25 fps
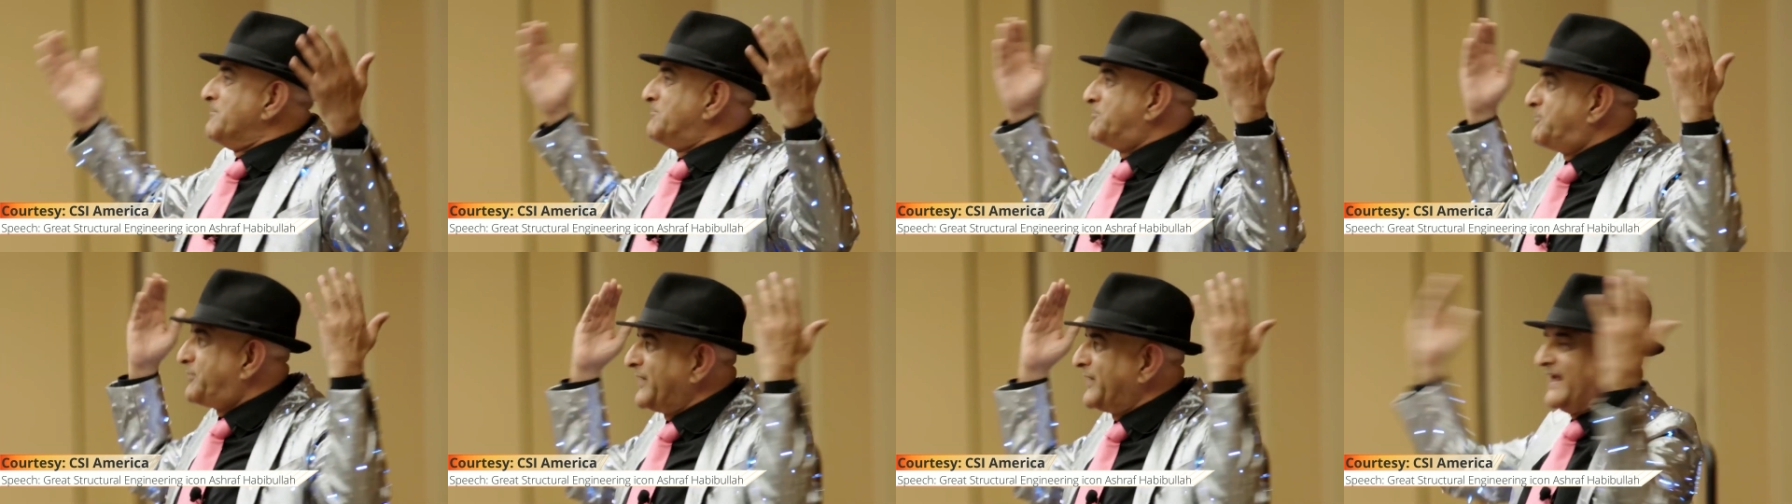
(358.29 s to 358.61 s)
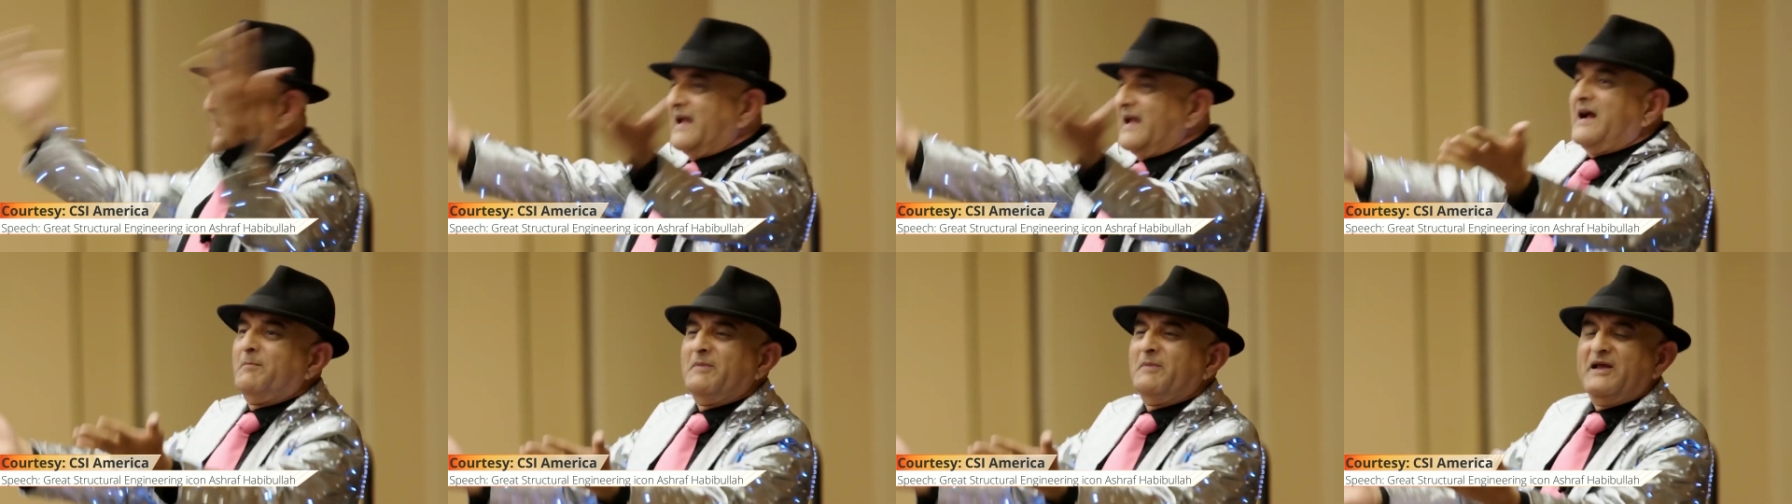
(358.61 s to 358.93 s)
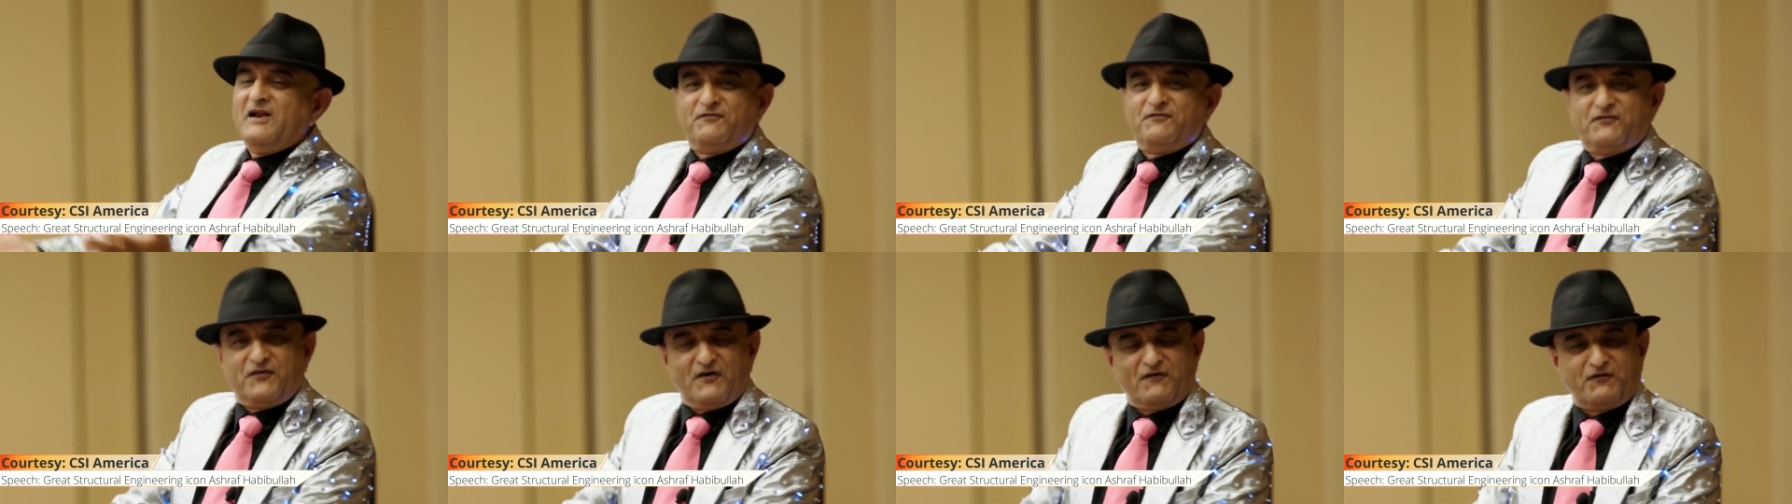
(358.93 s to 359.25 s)
bring them
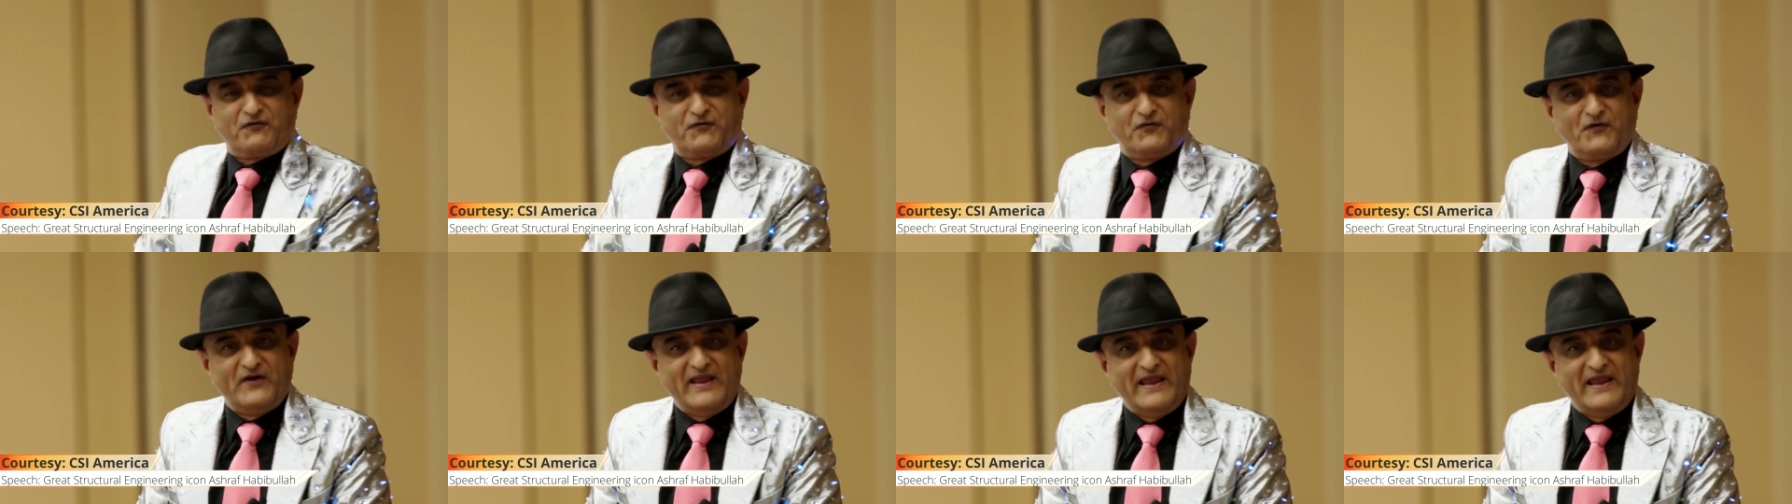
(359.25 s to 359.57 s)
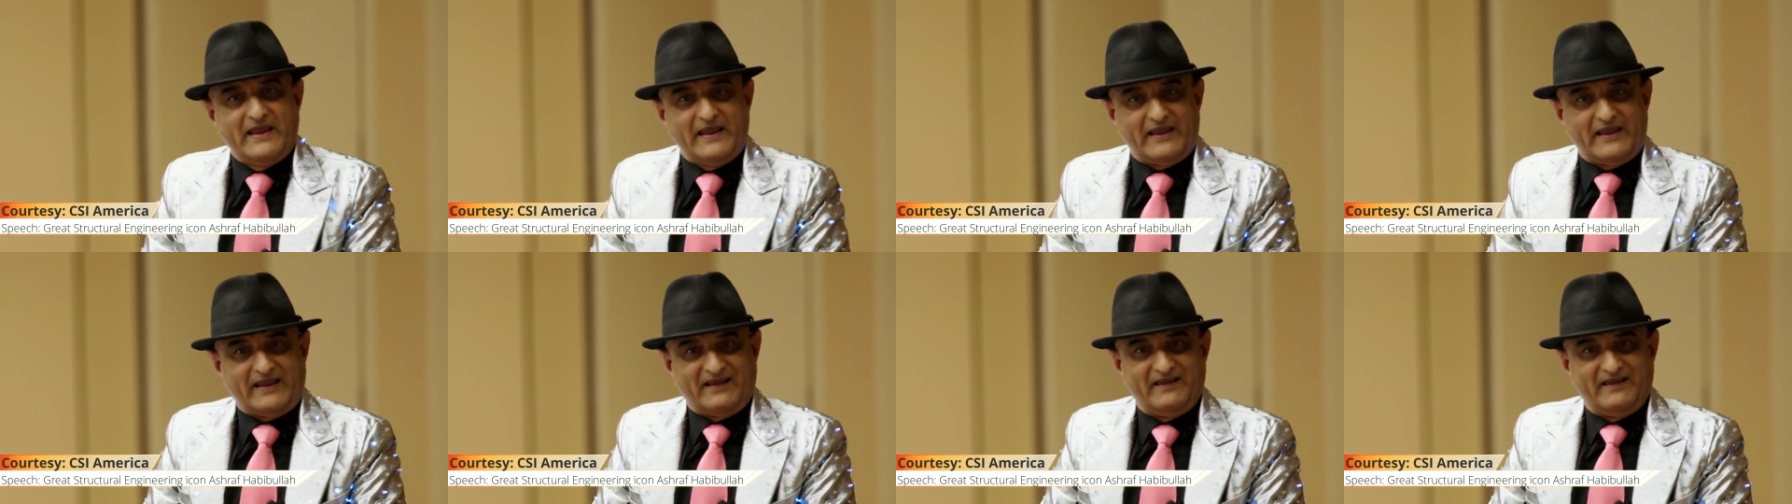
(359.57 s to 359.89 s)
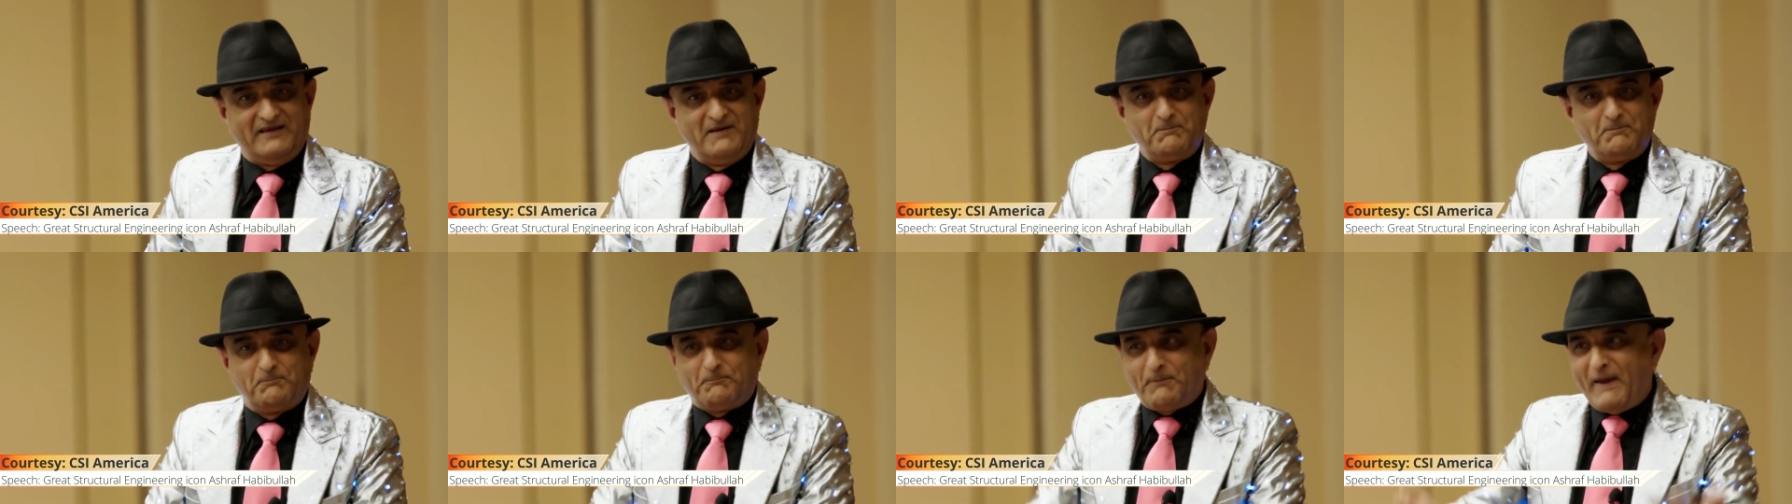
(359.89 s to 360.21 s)
in for free,
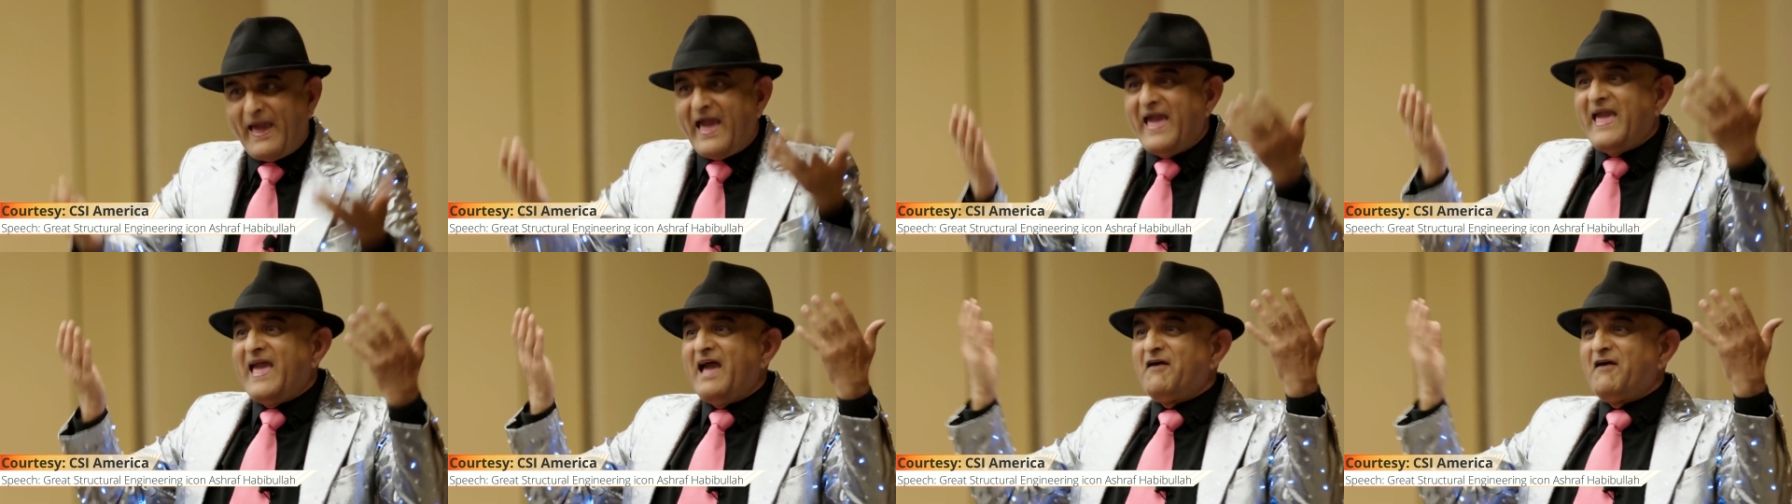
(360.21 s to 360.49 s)
pay